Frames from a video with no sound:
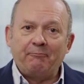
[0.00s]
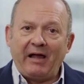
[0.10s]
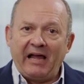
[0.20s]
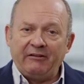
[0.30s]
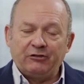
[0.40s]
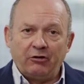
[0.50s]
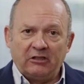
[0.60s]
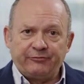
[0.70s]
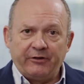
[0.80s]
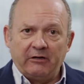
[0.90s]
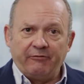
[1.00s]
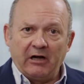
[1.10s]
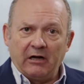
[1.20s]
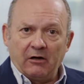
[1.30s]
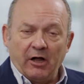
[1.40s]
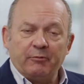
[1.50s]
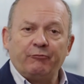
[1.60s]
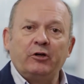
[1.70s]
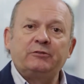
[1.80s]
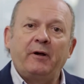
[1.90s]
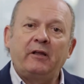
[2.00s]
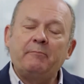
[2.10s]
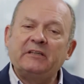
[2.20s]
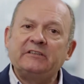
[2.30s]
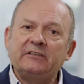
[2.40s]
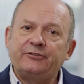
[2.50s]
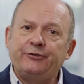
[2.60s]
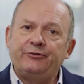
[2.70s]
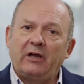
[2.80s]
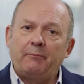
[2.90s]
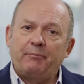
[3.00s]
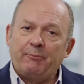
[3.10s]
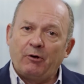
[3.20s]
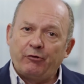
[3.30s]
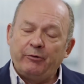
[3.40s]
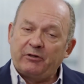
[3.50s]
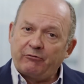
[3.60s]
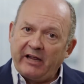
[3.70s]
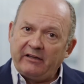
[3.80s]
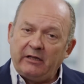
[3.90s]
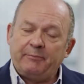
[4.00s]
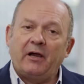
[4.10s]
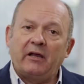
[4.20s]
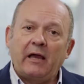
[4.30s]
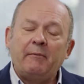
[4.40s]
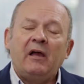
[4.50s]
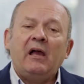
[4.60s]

and the transfer of our global voice breaking business to Talit Prebon Group to create TP ICAP